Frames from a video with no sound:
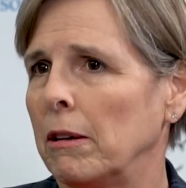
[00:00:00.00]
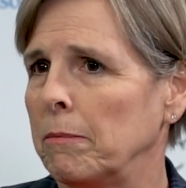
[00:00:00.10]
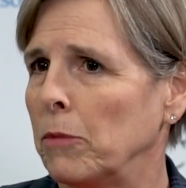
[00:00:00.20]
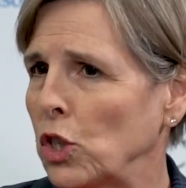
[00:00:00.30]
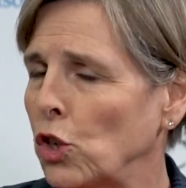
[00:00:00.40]

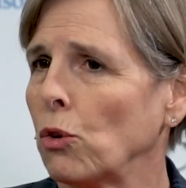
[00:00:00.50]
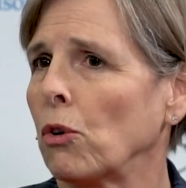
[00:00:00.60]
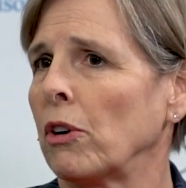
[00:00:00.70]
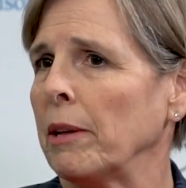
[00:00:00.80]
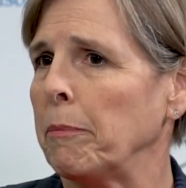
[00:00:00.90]

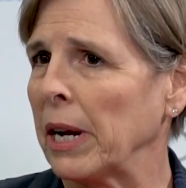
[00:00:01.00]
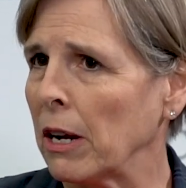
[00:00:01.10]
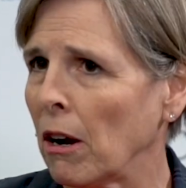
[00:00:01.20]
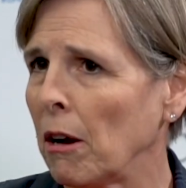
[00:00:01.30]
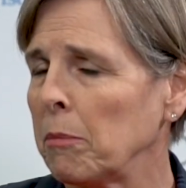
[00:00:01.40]
mature and
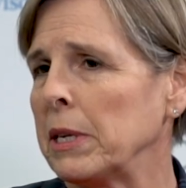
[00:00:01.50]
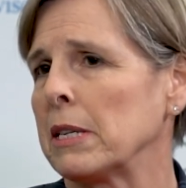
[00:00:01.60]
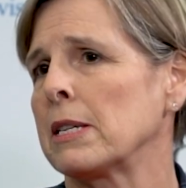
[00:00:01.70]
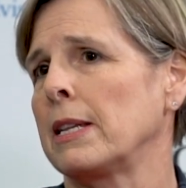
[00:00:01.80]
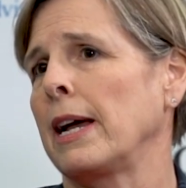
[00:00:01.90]
pick up
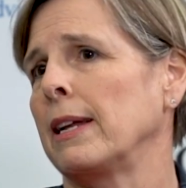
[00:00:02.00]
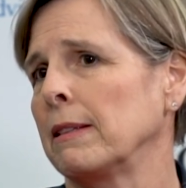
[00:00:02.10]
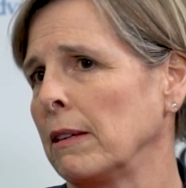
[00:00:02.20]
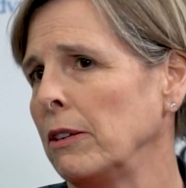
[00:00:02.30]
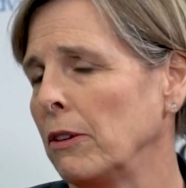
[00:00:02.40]
is
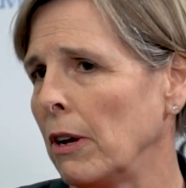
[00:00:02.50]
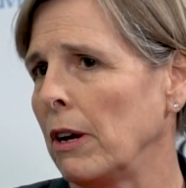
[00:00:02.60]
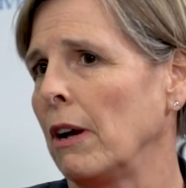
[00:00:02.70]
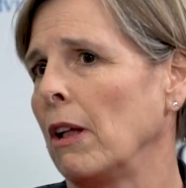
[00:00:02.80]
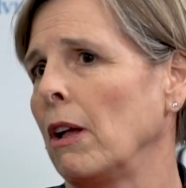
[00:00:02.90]
that
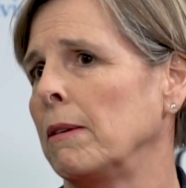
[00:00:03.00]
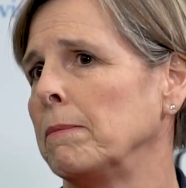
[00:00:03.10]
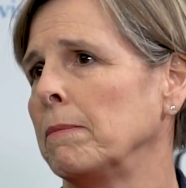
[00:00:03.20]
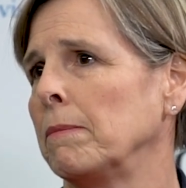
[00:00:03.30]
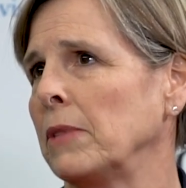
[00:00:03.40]

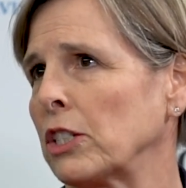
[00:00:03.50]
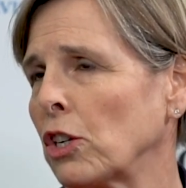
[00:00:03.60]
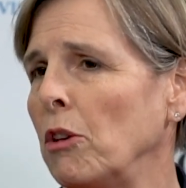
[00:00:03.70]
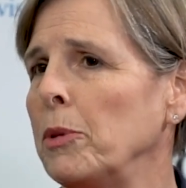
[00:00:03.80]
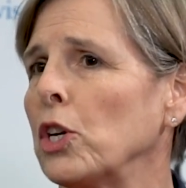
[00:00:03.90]
there's
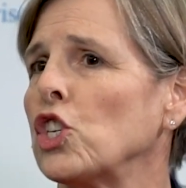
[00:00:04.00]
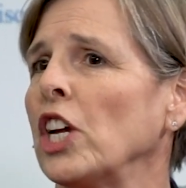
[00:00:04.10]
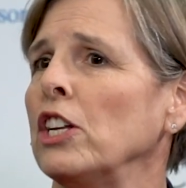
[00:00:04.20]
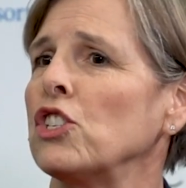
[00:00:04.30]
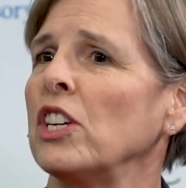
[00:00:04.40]
going to be a
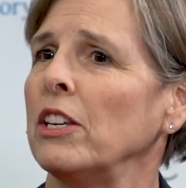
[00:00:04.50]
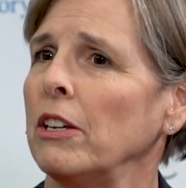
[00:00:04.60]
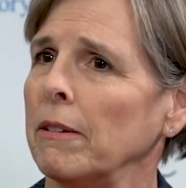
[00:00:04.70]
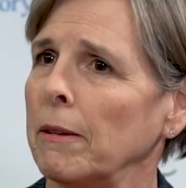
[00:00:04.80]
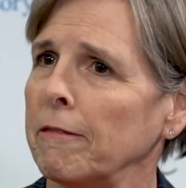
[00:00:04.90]
change in
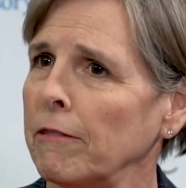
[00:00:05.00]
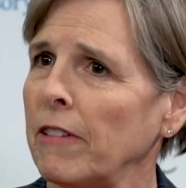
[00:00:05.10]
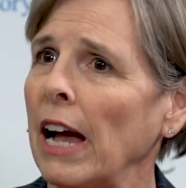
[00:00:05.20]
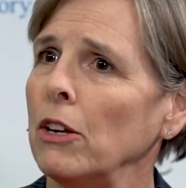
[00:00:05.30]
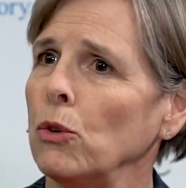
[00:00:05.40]
the
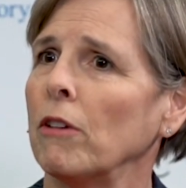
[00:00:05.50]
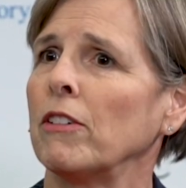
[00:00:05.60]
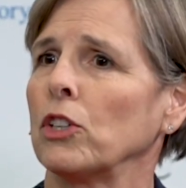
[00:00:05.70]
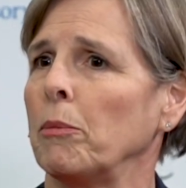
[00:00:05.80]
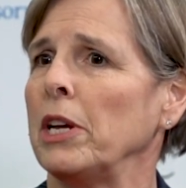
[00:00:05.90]
value of
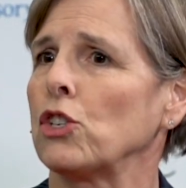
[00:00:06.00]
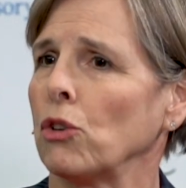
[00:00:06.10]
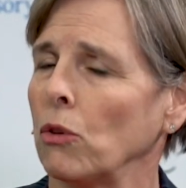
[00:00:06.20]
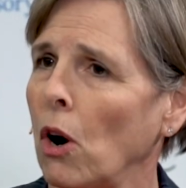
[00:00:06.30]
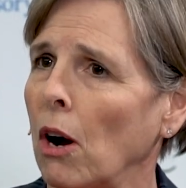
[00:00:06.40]

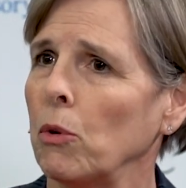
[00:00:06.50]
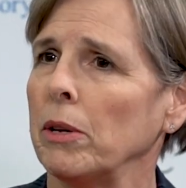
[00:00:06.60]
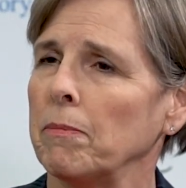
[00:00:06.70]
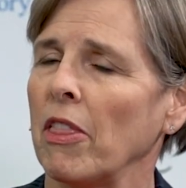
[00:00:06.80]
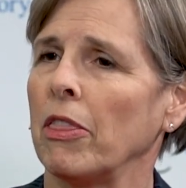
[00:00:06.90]
automation or how
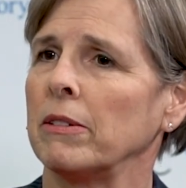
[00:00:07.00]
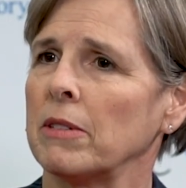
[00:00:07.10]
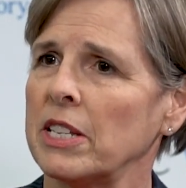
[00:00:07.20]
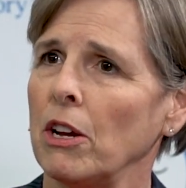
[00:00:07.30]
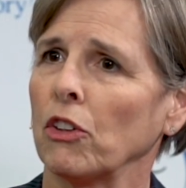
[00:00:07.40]
we
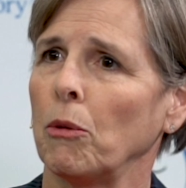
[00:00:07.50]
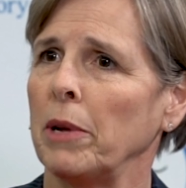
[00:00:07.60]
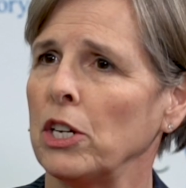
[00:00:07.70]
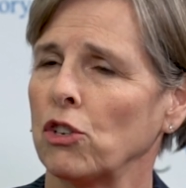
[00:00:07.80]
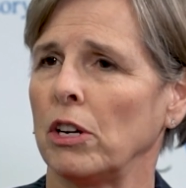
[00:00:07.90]
see
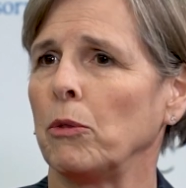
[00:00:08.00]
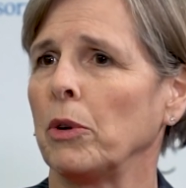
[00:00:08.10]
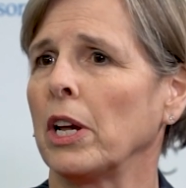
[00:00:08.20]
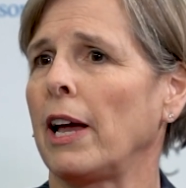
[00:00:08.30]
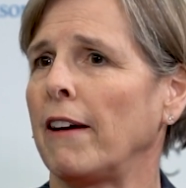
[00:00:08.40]
automation, and
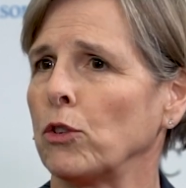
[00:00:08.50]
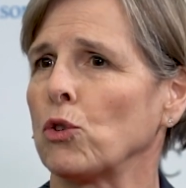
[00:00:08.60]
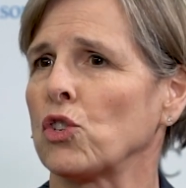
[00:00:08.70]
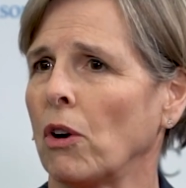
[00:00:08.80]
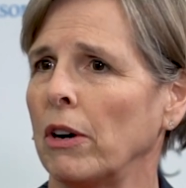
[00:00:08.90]
we're going to have to
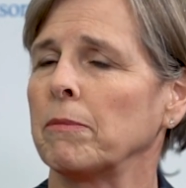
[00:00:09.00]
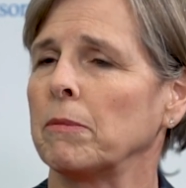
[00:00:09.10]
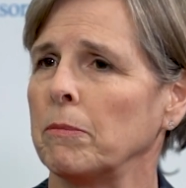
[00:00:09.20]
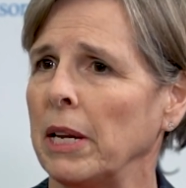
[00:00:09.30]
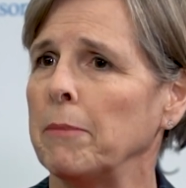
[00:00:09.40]
start
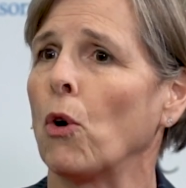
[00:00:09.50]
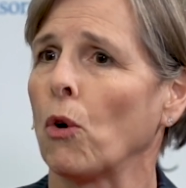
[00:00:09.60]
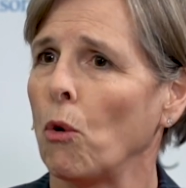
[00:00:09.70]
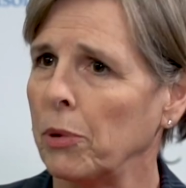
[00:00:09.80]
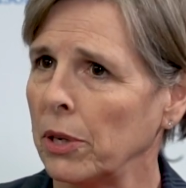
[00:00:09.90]
being more
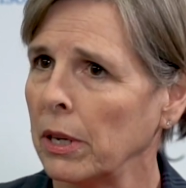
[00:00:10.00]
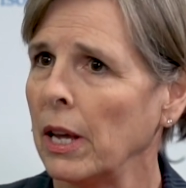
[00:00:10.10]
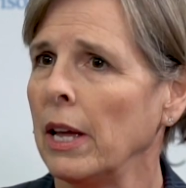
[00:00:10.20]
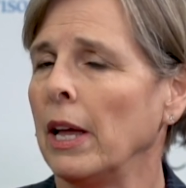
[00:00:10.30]
open